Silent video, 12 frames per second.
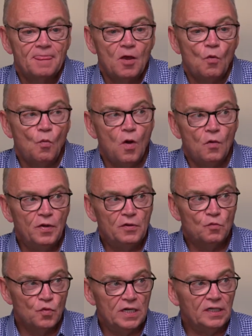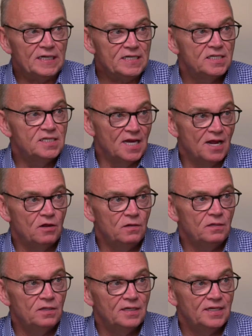what we really sell
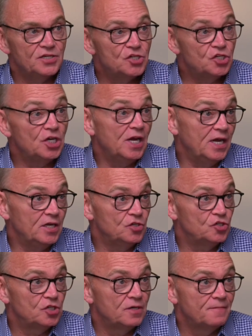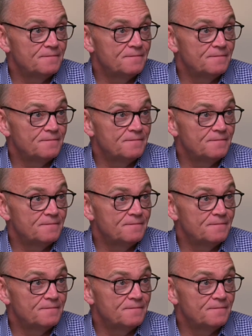is change.